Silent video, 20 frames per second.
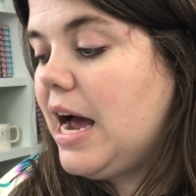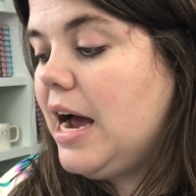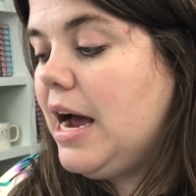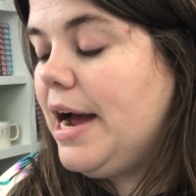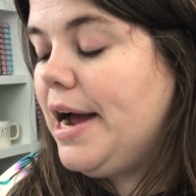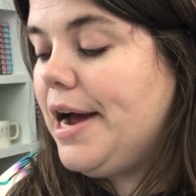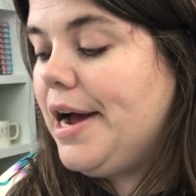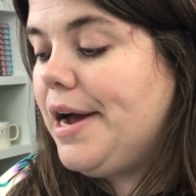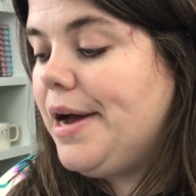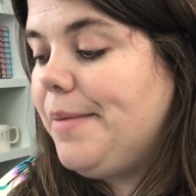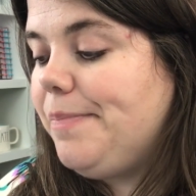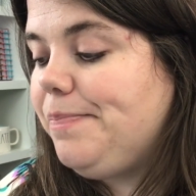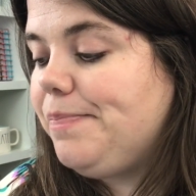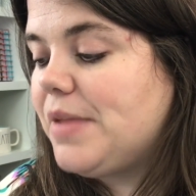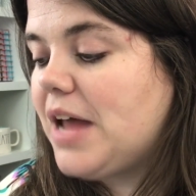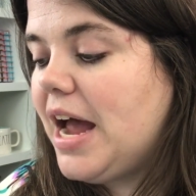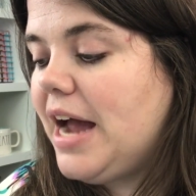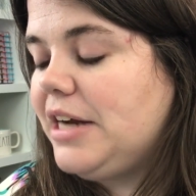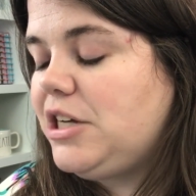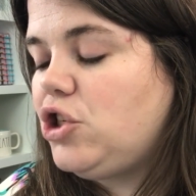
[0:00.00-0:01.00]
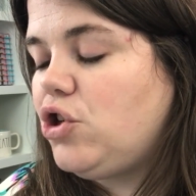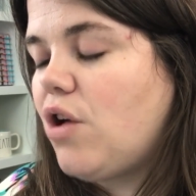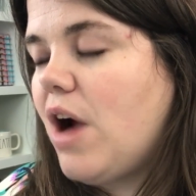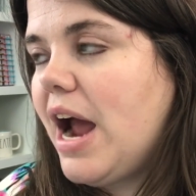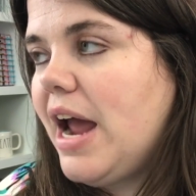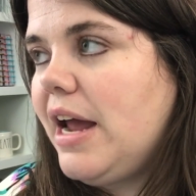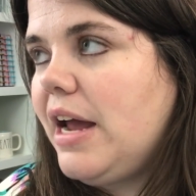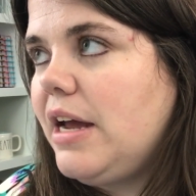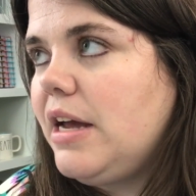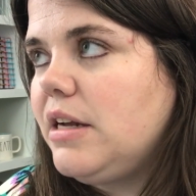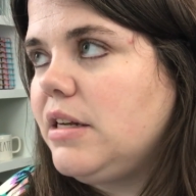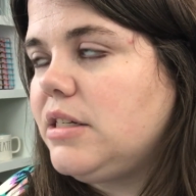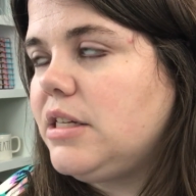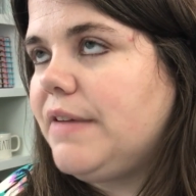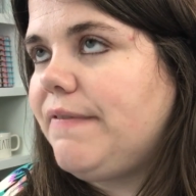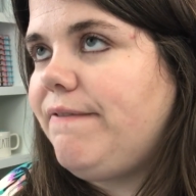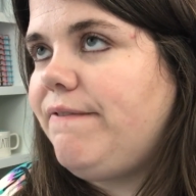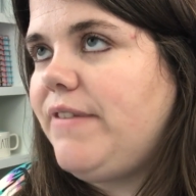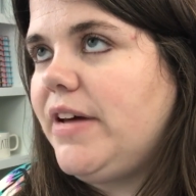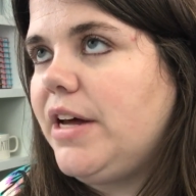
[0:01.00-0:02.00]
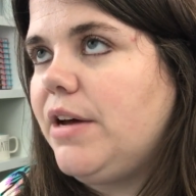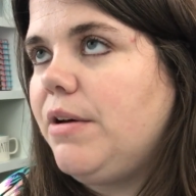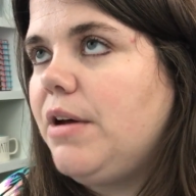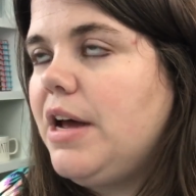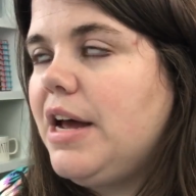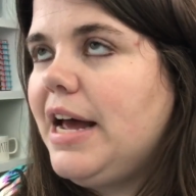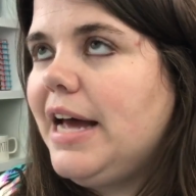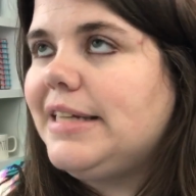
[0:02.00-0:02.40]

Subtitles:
I try to film.